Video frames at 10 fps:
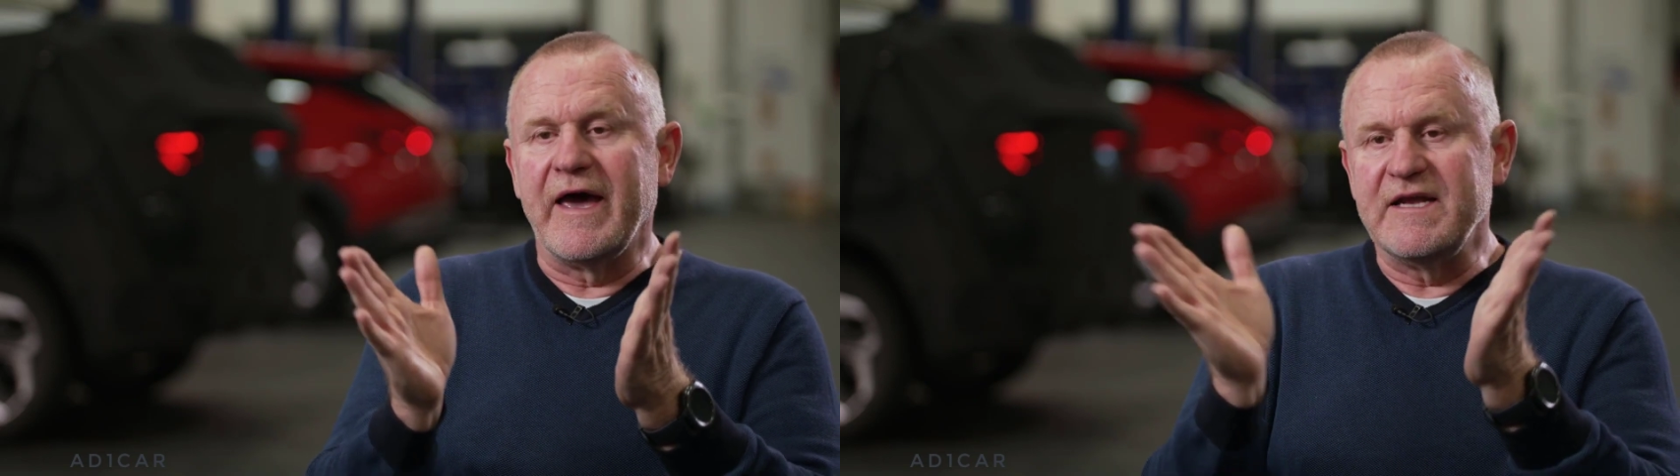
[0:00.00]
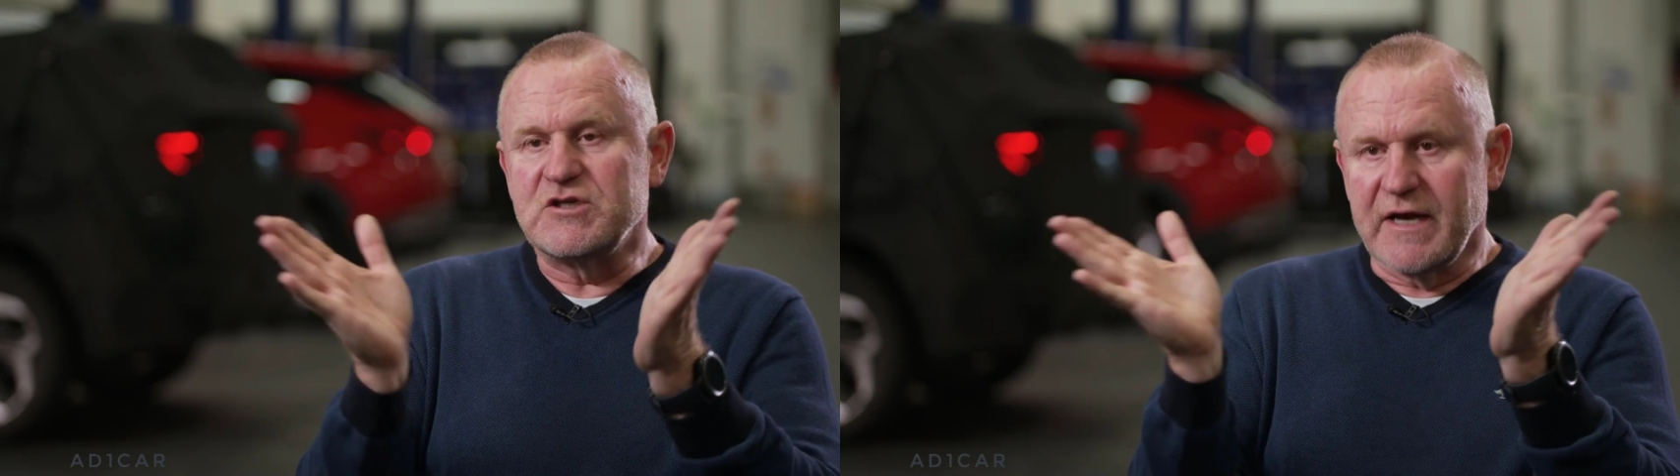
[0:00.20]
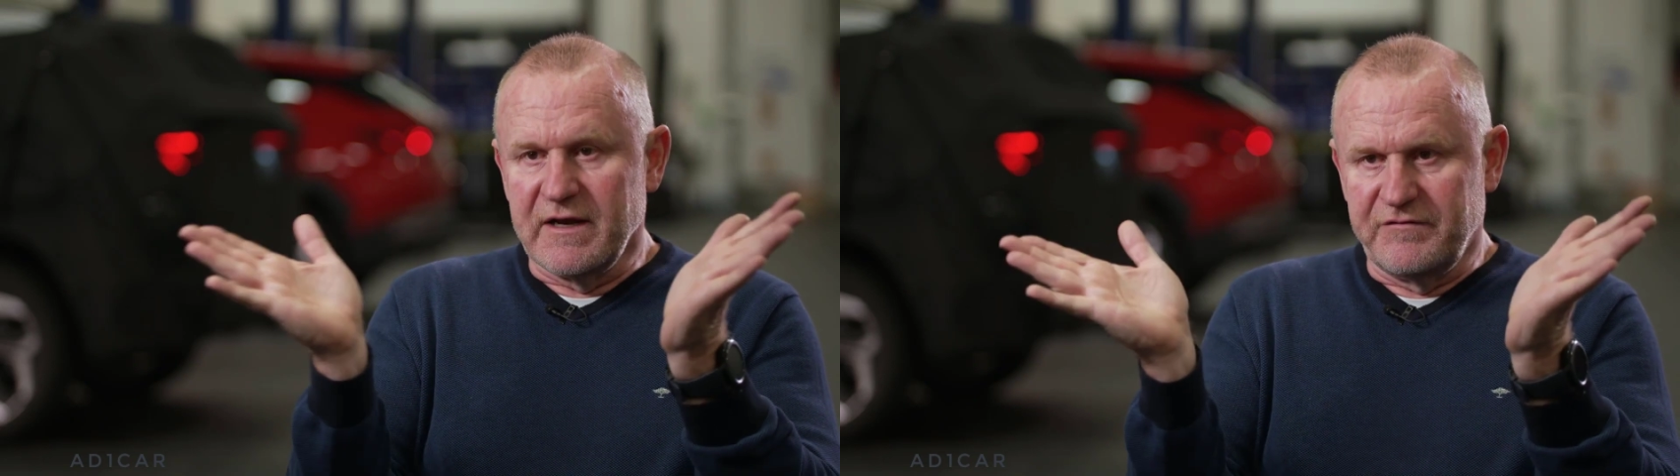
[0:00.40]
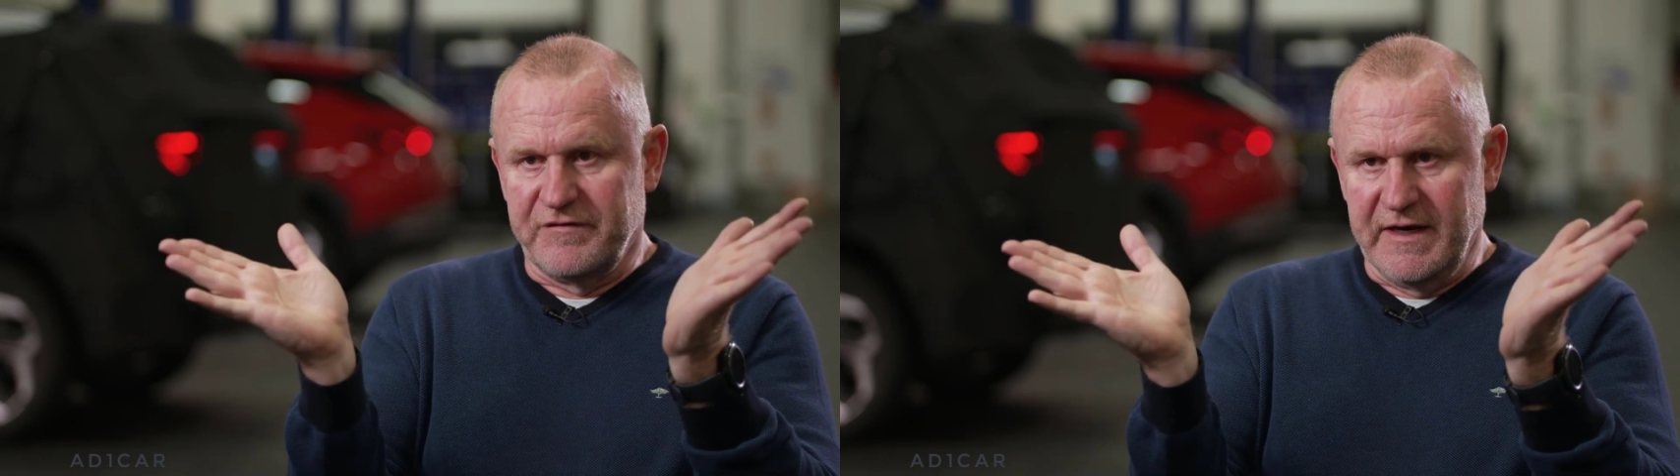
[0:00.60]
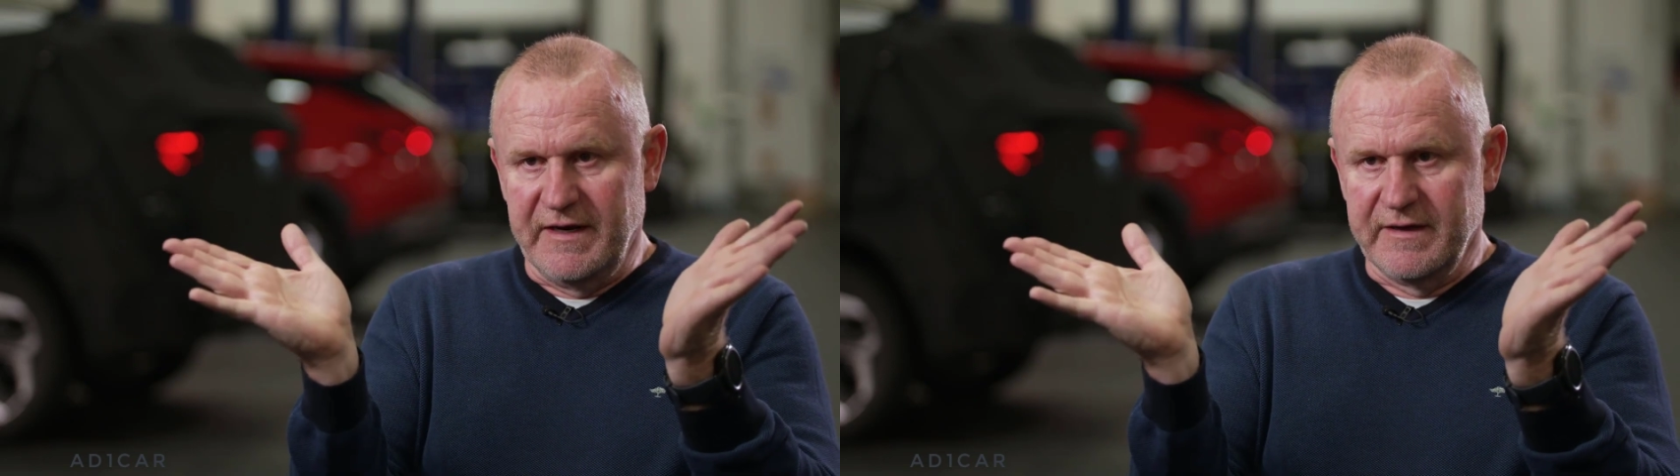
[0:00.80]
agile
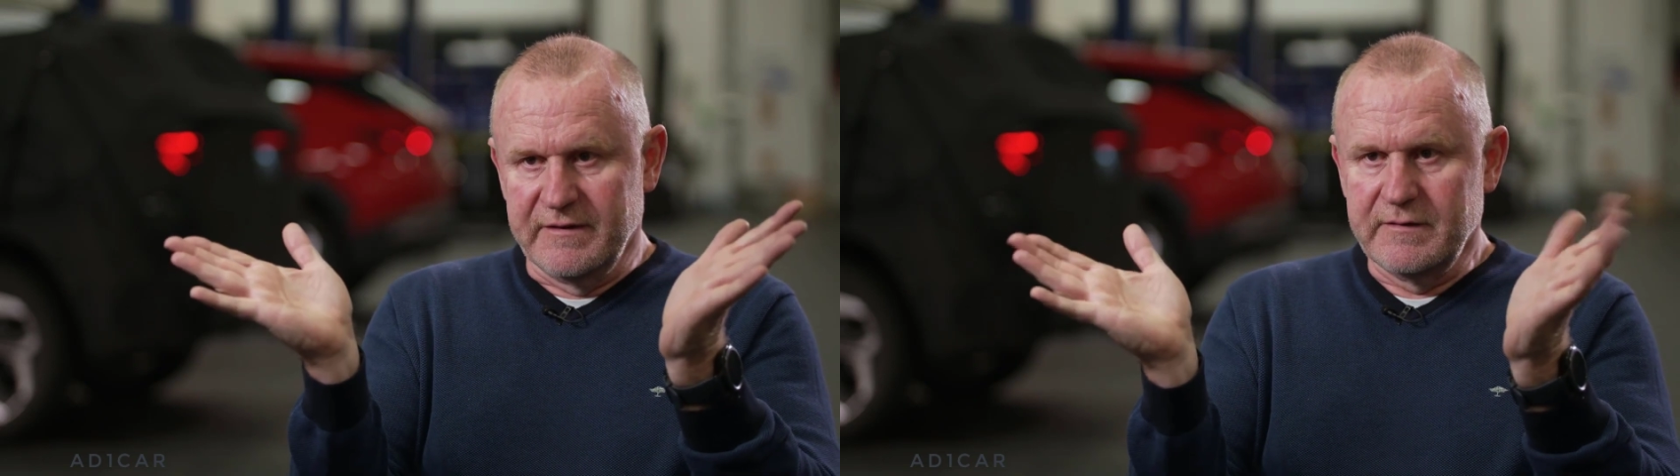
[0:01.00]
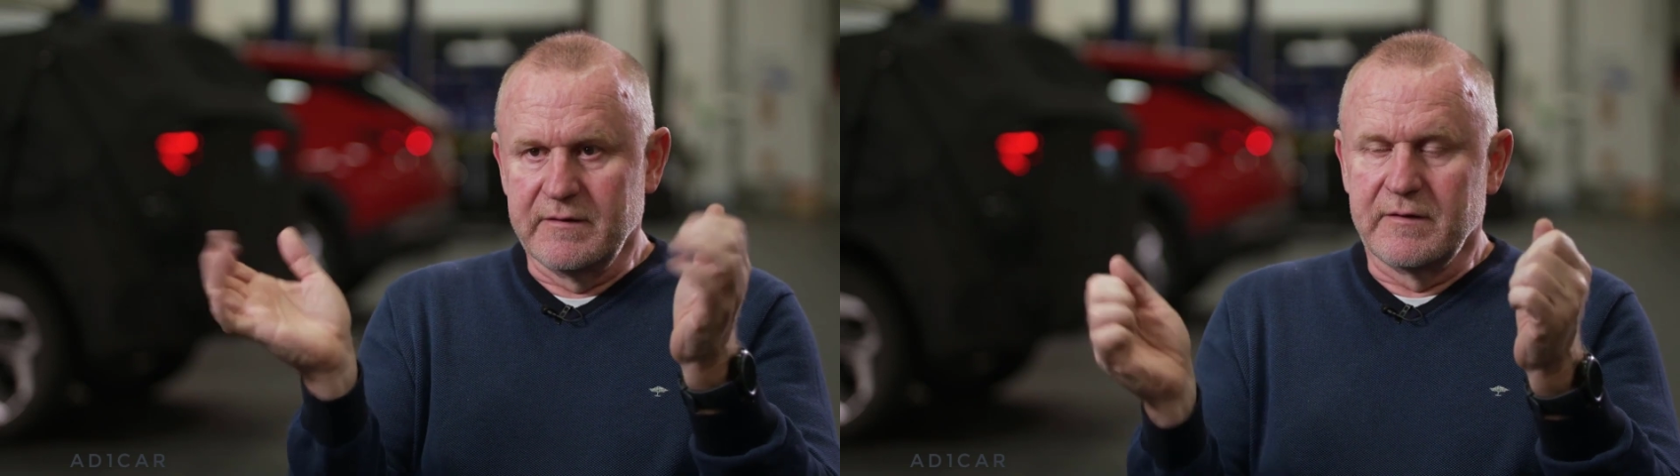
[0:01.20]
feeling